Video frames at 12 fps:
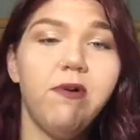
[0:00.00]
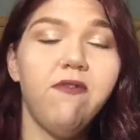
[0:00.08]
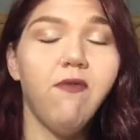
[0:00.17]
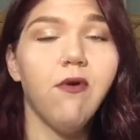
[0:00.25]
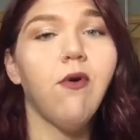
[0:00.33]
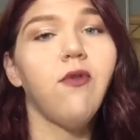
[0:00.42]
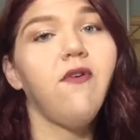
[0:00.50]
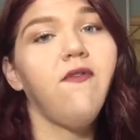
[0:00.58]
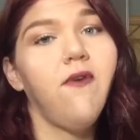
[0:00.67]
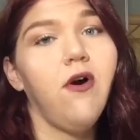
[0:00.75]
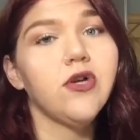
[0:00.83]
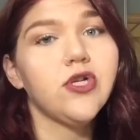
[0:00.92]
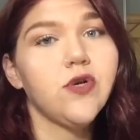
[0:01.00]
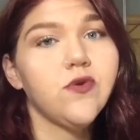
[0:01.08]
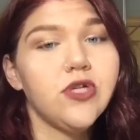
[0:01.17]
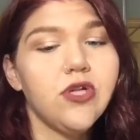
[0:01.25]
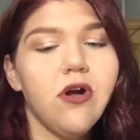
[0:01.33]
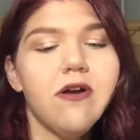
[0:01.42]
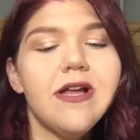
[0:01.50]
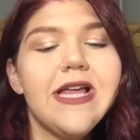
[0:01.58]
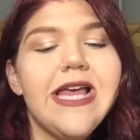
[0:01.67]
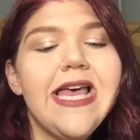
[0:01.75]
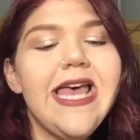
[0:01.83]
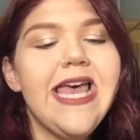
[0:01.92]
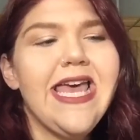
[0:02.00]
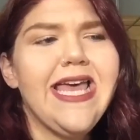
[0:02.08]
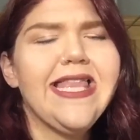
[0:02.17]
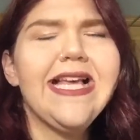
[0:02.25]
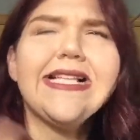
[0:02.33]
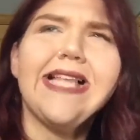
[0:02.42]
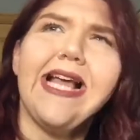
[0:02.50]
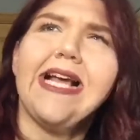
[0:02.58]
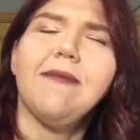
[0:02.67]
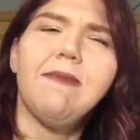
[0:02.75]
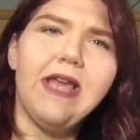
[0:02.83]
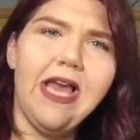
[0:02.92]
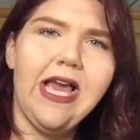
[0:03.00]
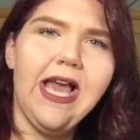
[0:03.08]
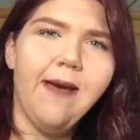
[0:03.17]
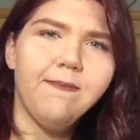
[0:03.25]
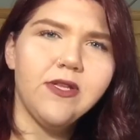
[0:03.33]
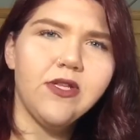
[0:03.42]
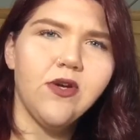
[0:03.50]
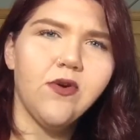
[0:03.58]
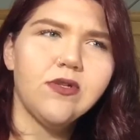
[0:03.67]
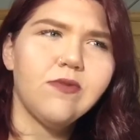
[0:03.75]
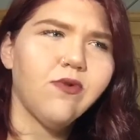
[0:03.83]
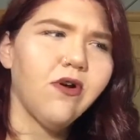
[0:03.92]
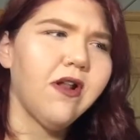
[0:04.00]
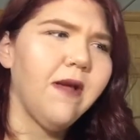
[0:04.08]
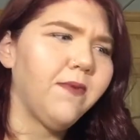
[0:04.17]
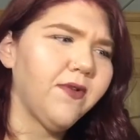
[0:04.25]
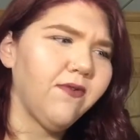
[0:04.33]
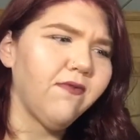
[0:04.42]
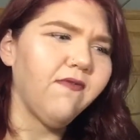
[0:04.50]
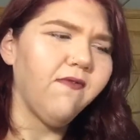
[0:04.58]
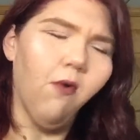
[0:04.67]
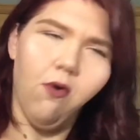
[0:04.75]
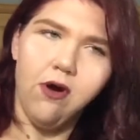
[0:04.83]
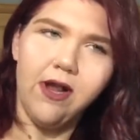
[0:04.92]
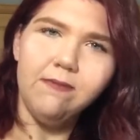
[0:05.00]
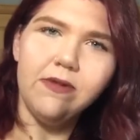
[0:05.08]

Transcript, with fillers: before all the fall shows start. I think it's going to be eight episodes. We're on episode four, I